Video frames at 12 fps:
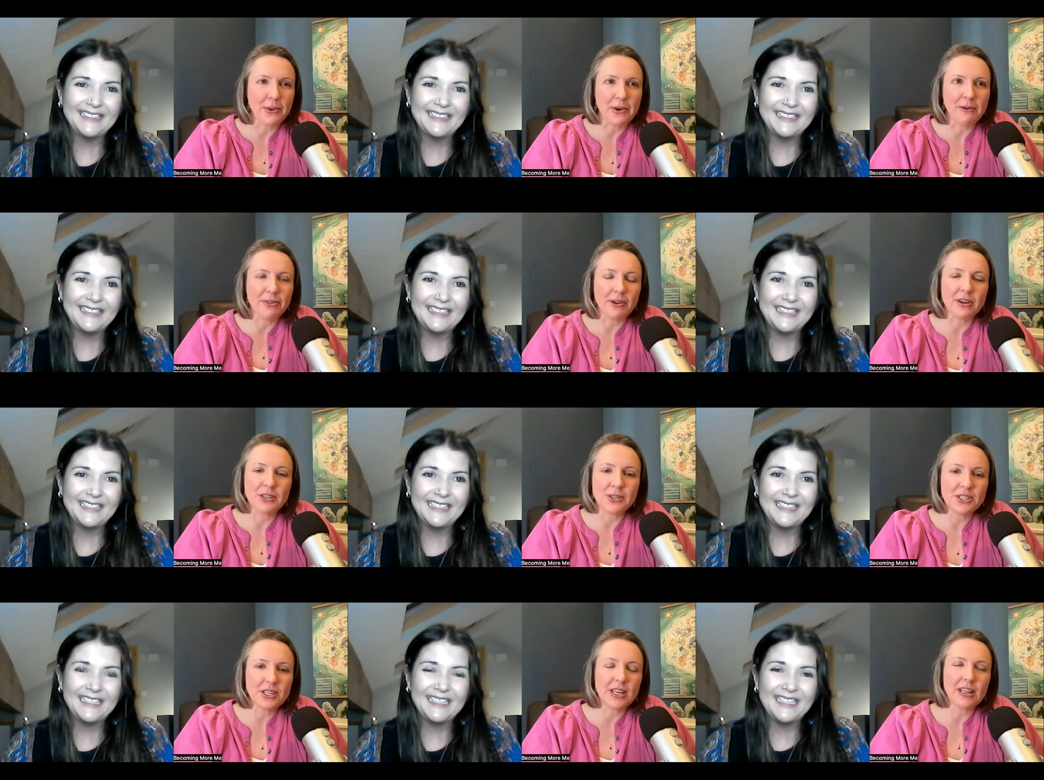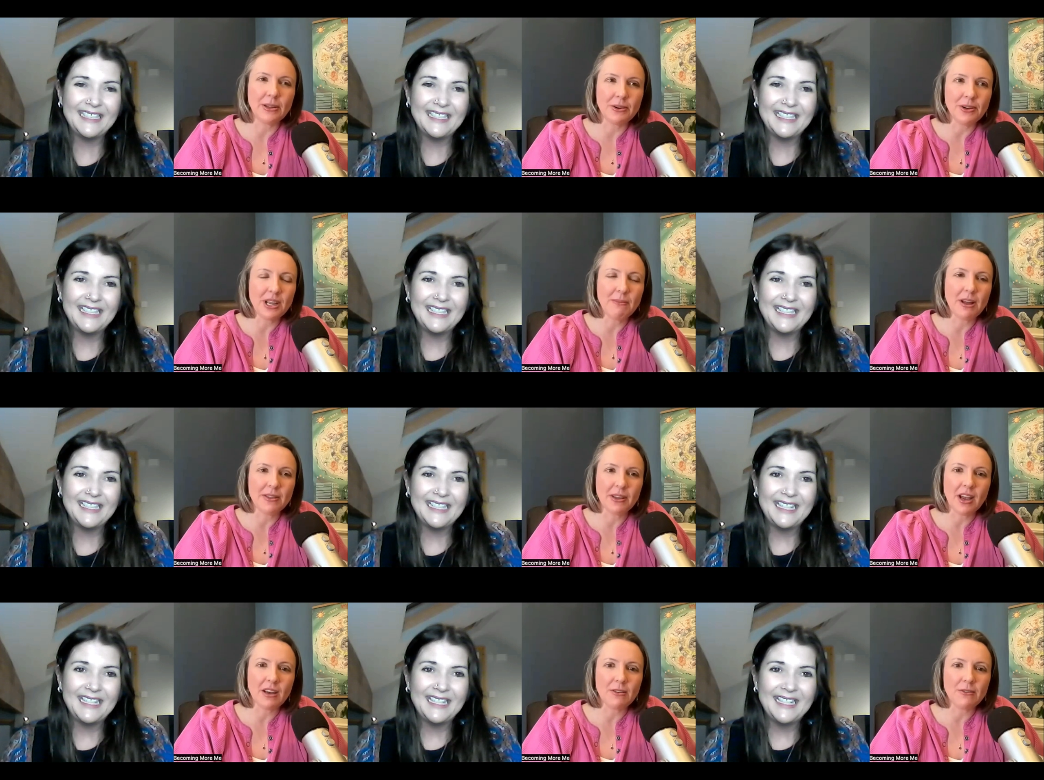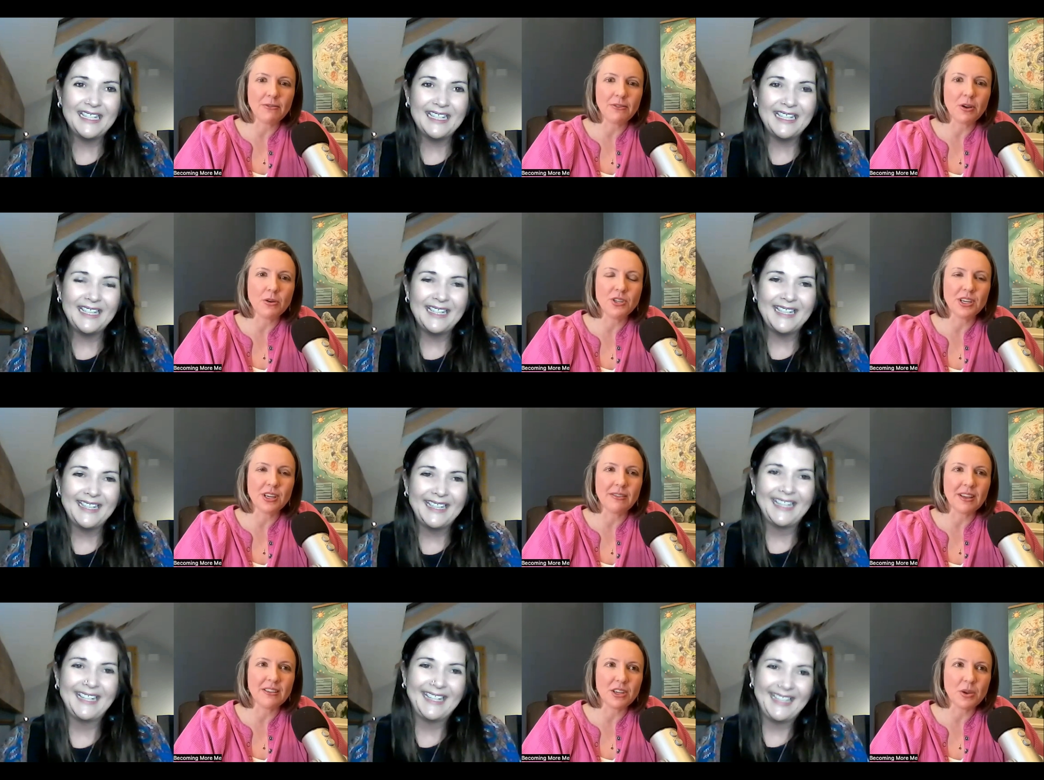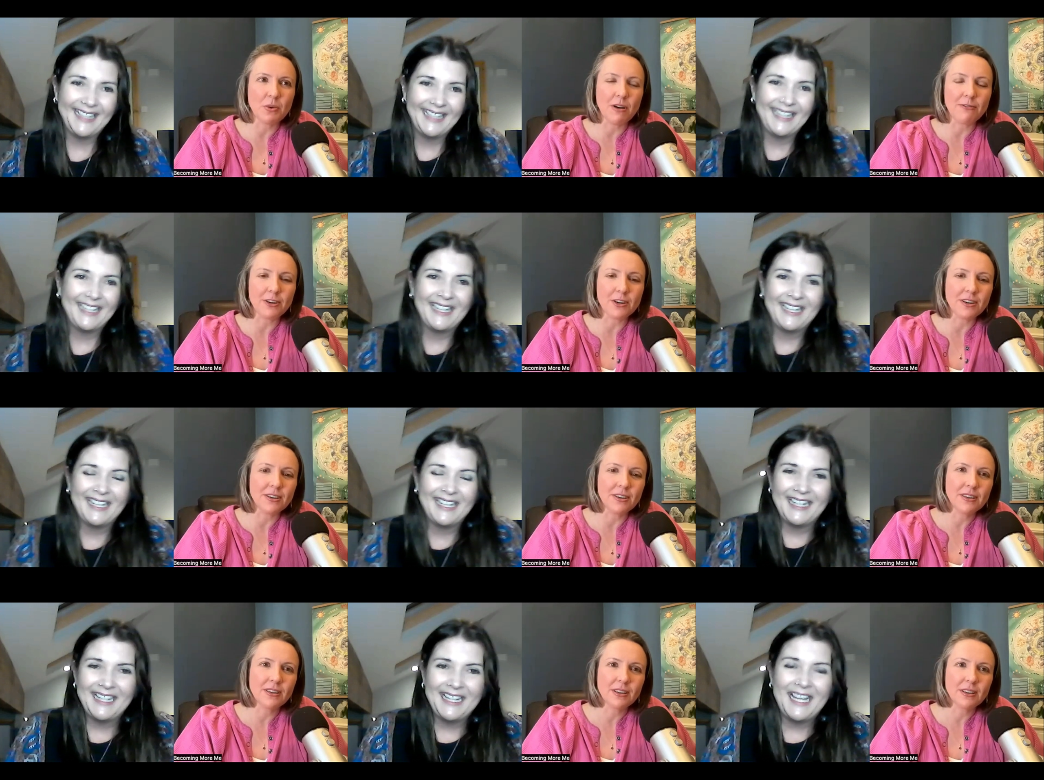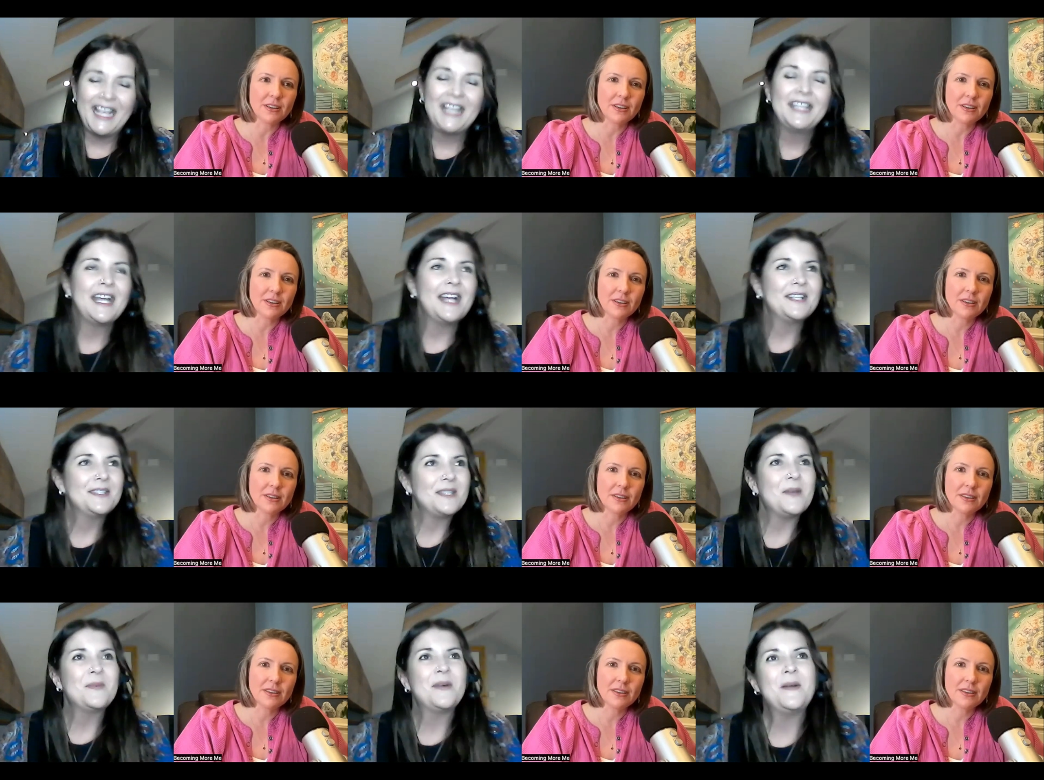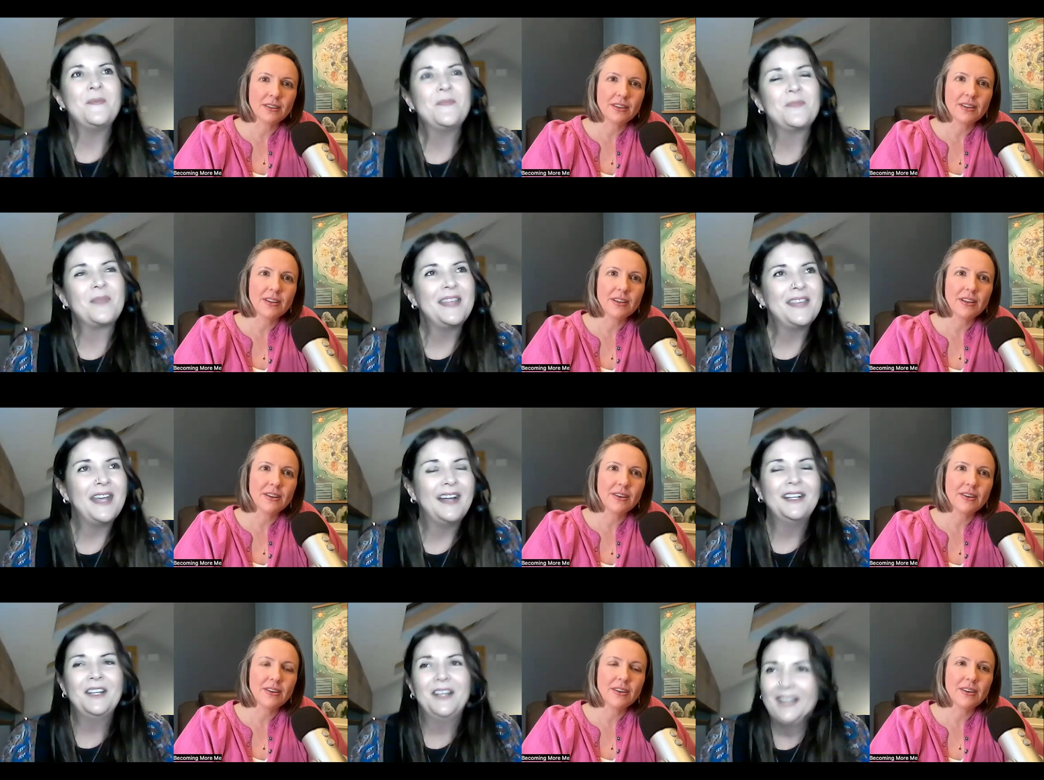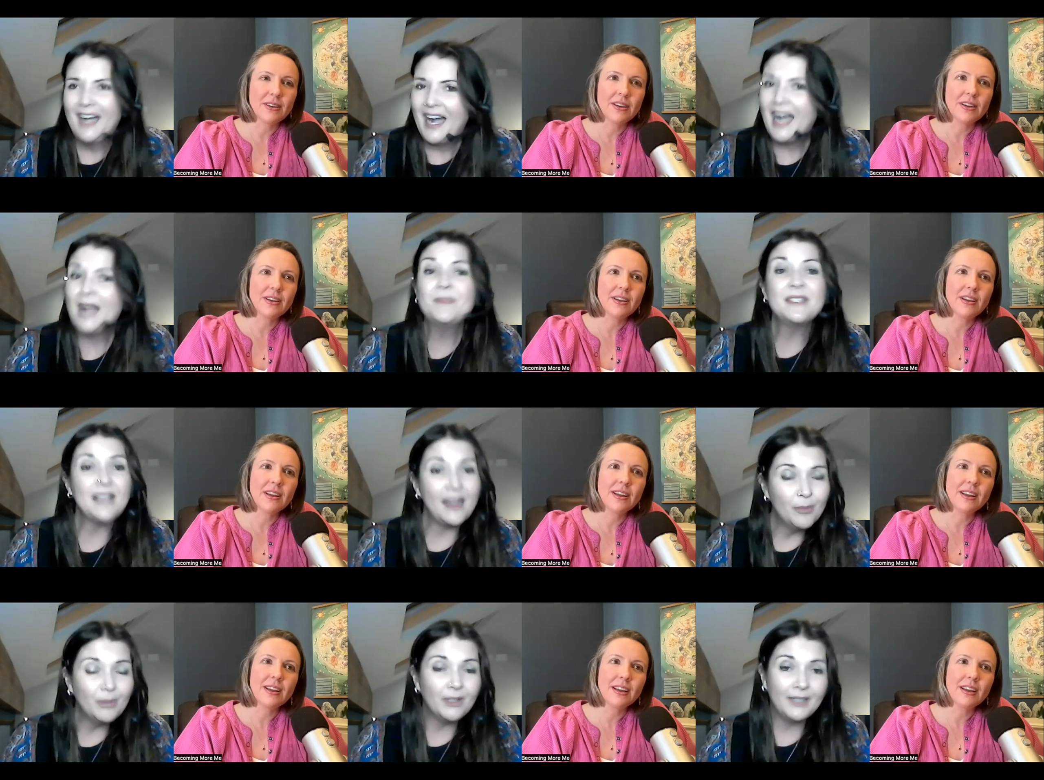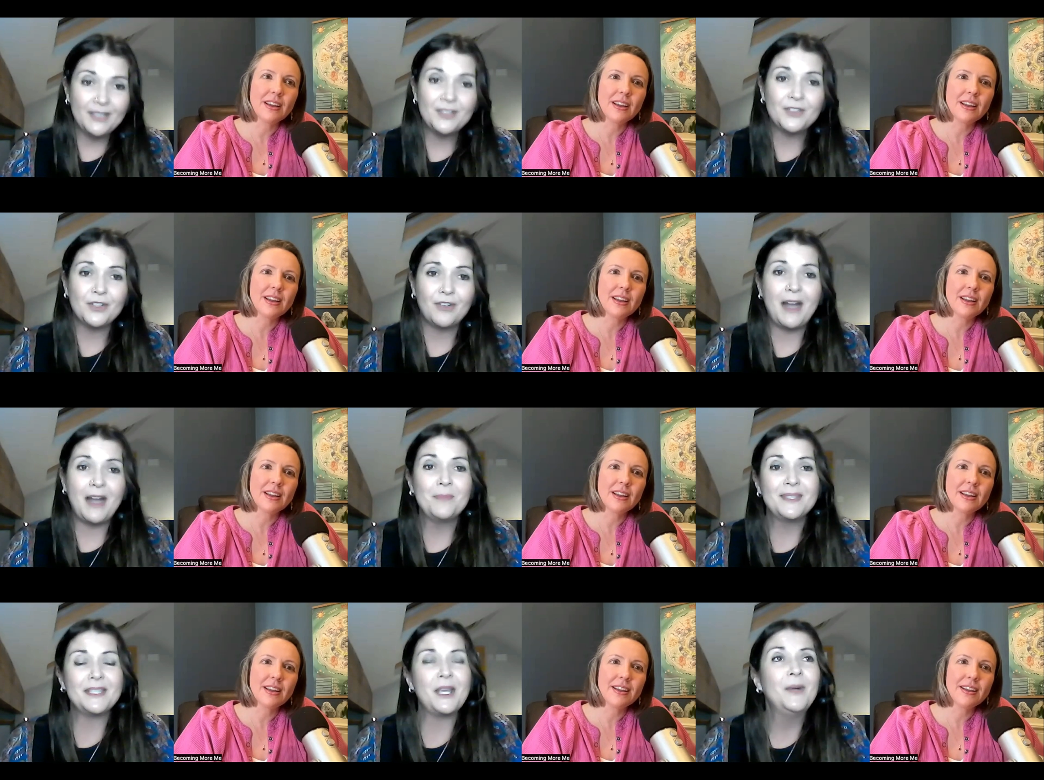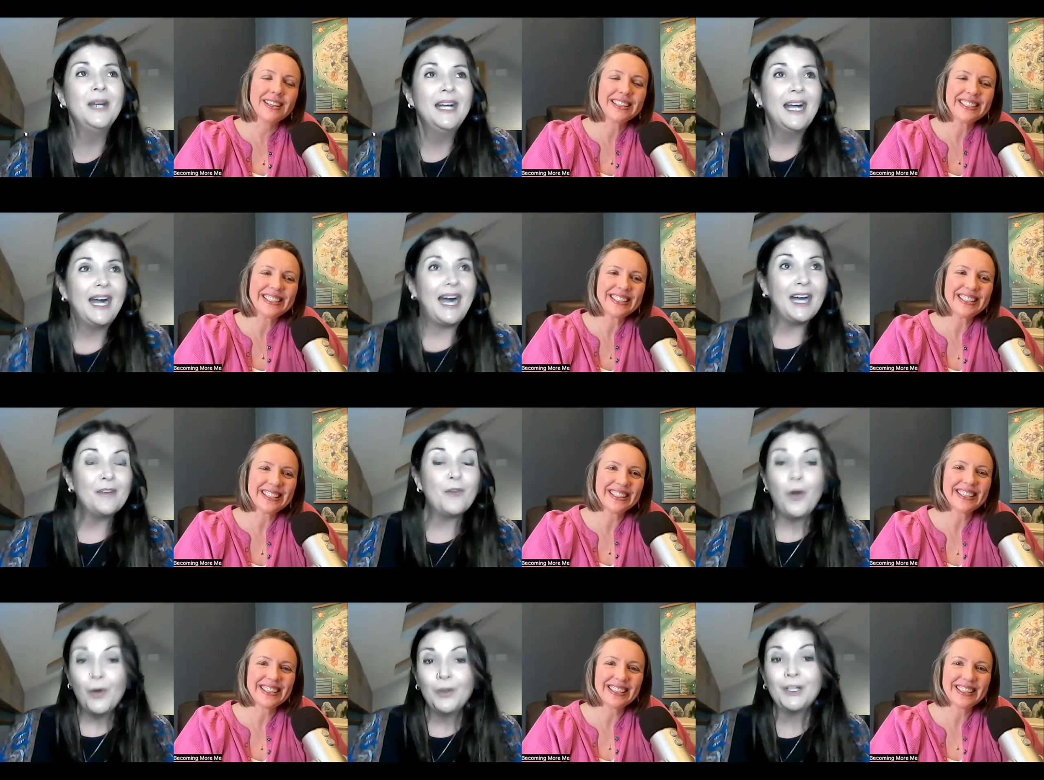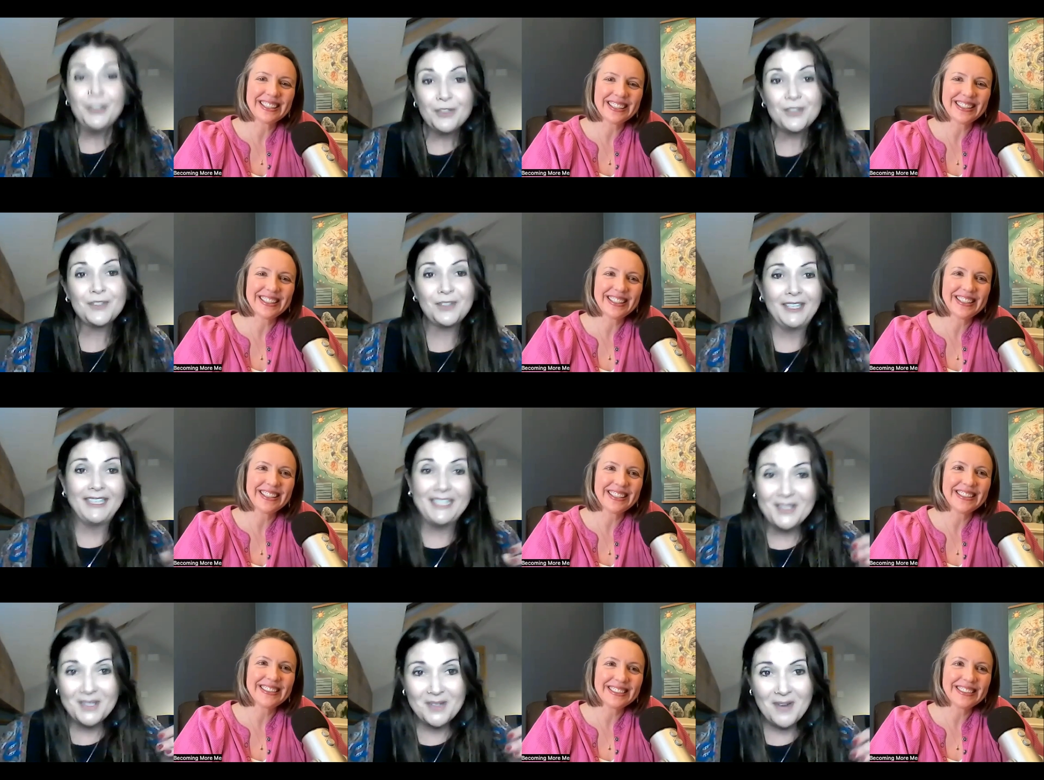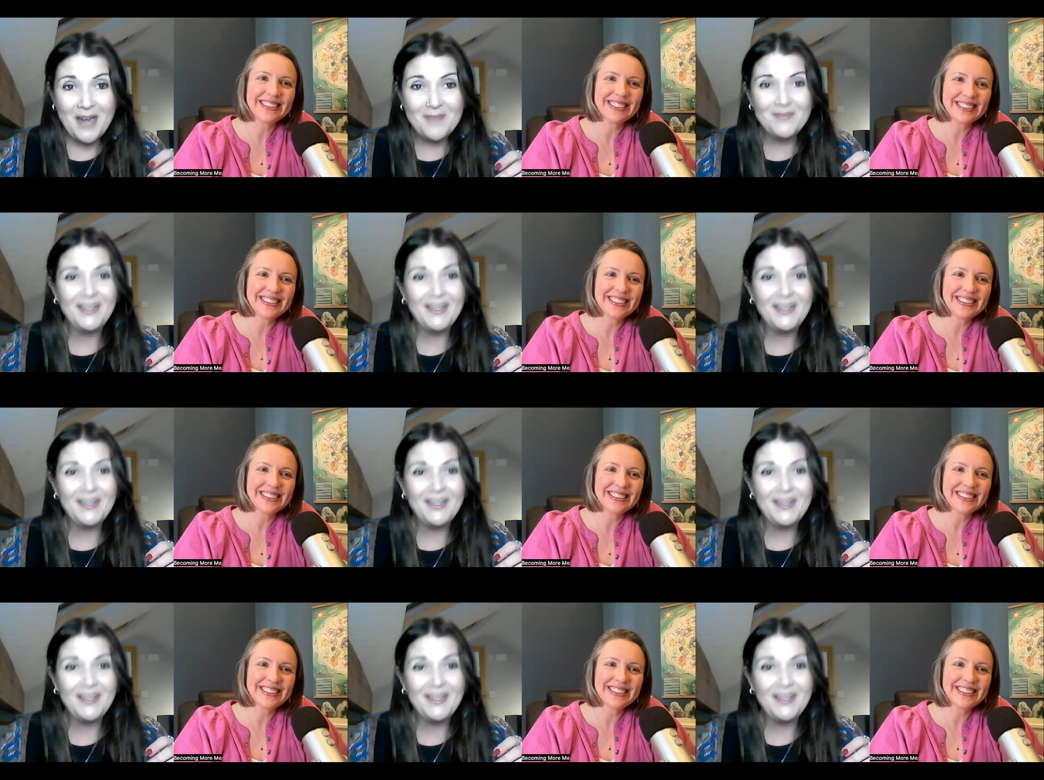Speaker 1: you if they're interested in learning about the kind of coaching and things that you offer?
Speaker 2: Yeah, so um, the, I'm terrible on Instagram, so I've only just got an Instagram,